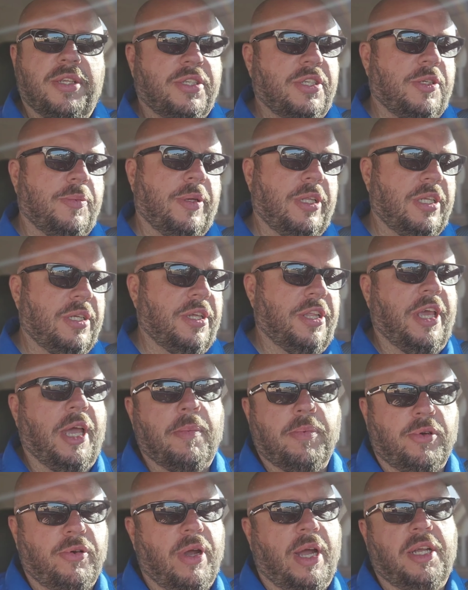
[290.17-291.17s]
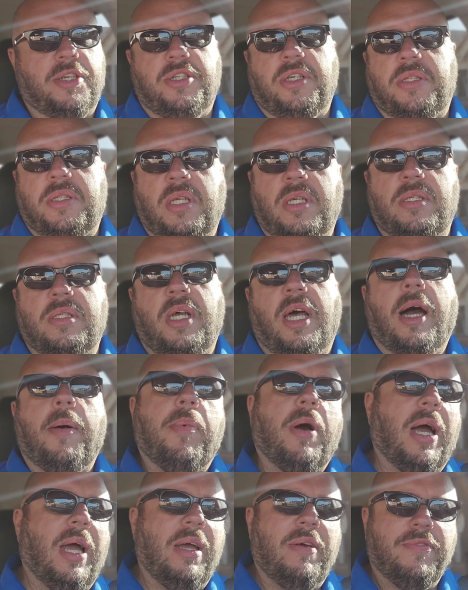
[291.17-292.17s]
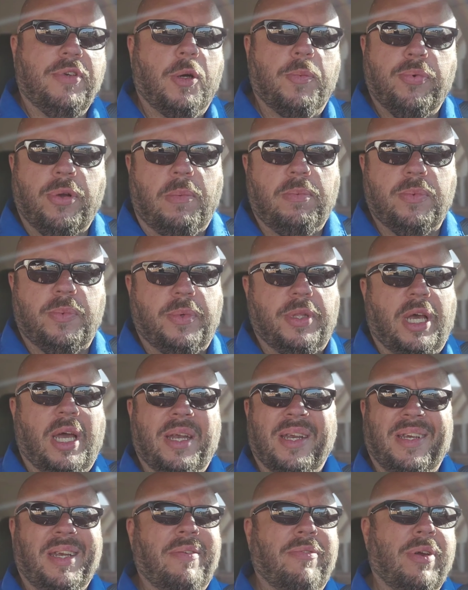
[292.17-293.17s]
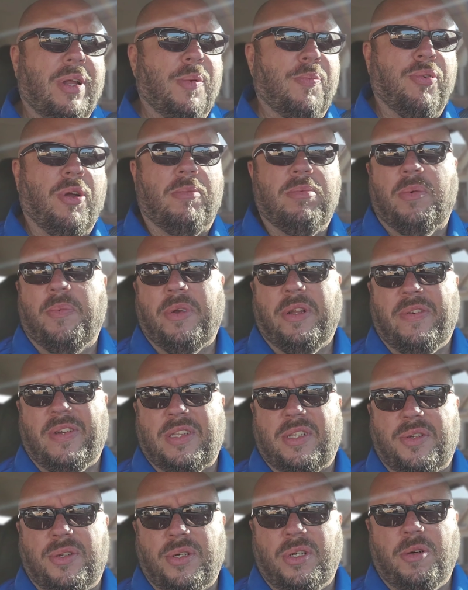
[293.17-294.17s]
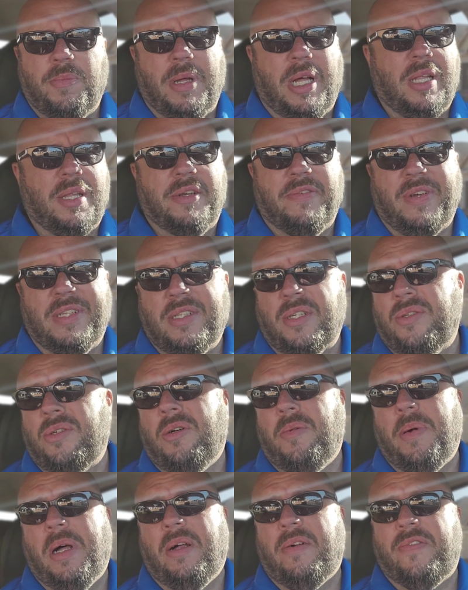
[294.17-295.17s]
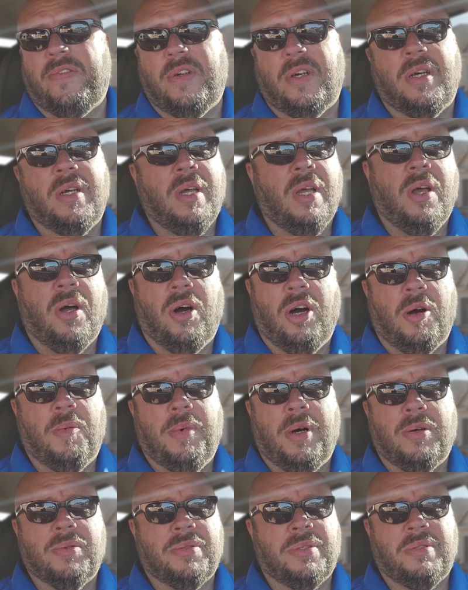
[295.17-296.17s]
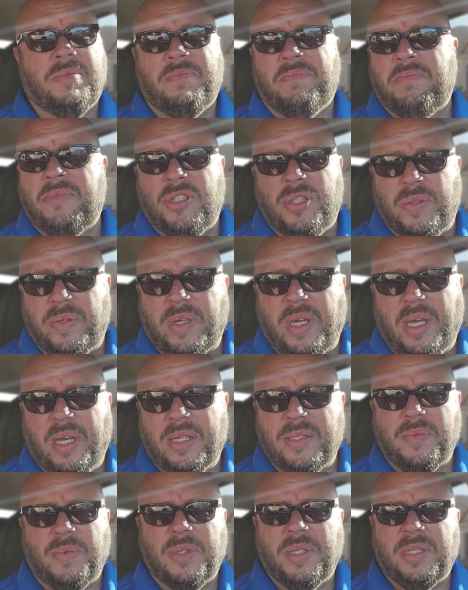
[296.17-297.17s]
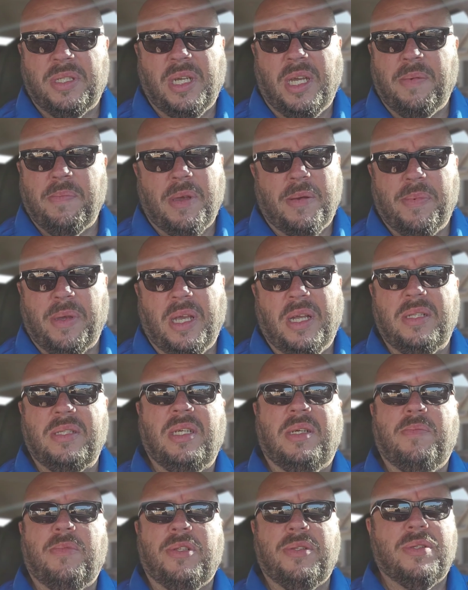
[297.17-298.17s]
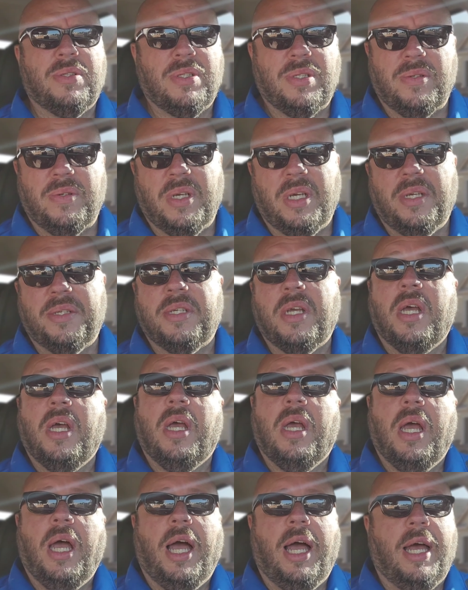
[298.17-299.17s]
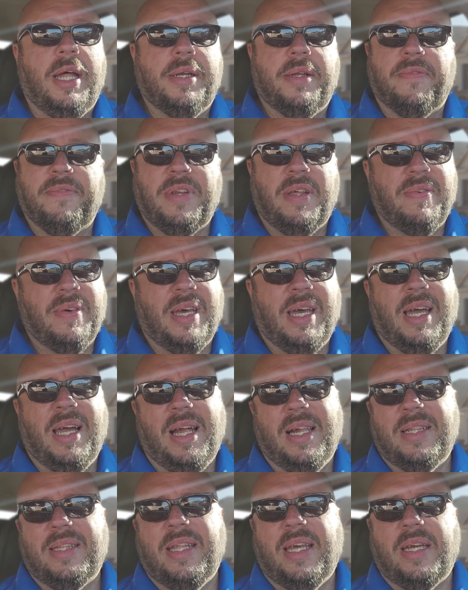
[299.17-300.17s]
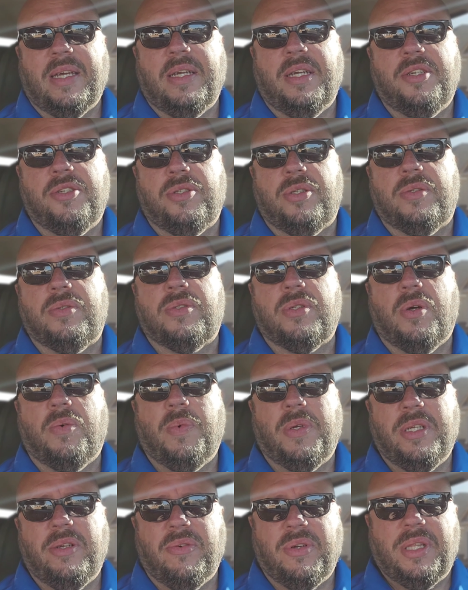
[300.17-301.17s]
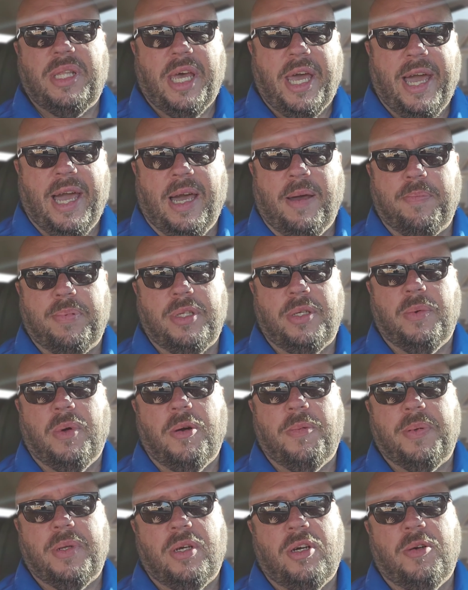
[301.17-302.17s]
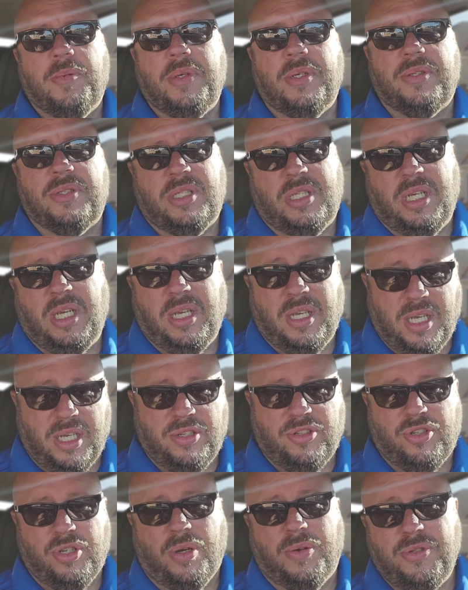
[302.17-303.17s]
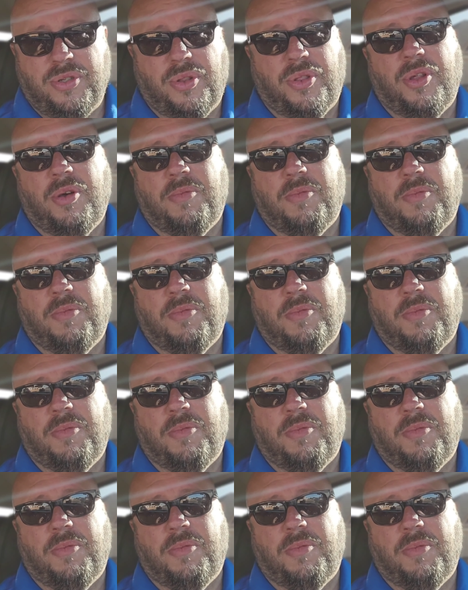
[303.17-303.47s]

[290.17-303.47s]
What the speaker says: stability of the app, crashing, things like that, but I have no problem with that, and I never had a problem when I had the doorbell, and I've had the doorbell for almost 2 years, I want to say, maybe 18 months, 2 years, and I've never had that issue. So when you're in the app and you open it up, you'll see it shows you